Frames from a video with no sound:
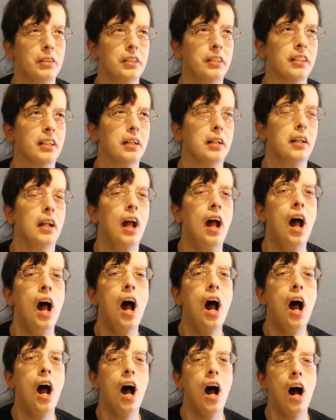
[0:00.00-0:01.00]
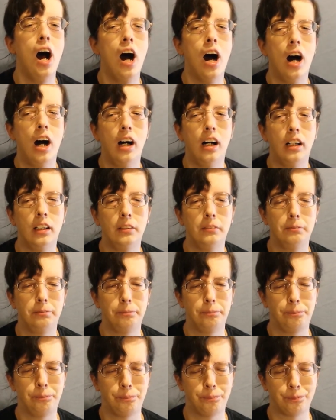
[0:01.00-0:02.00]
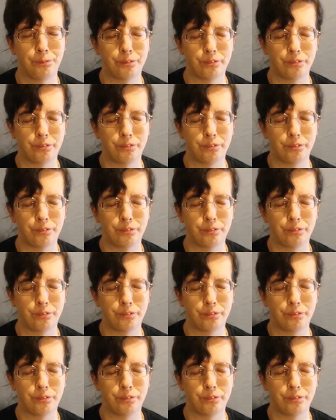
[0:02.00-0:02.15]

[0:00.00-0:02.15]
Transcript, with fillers: when you're done. Um,